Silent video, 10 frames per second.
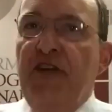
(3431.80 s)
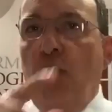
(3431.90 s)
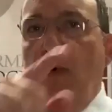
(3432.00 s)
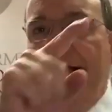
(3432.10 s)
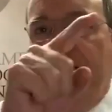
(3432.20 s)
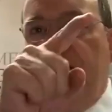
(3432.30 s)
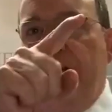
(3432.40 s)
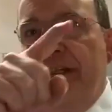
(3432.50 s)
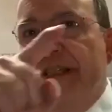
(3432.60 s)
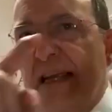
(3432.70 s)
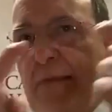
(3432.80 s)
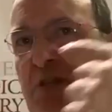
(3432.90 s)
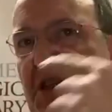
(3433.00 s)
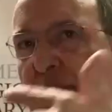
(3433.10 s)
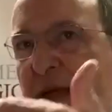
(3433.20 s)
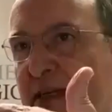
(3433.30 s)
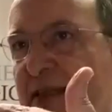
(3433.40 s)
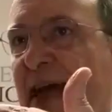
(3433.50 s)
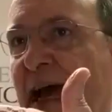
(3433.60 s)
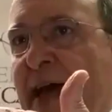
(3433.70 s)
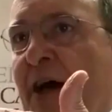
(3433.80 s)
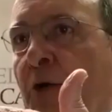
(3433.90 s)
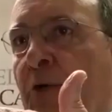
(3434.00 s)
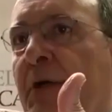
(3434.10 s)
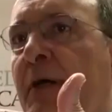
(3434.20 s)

direction seems to be down,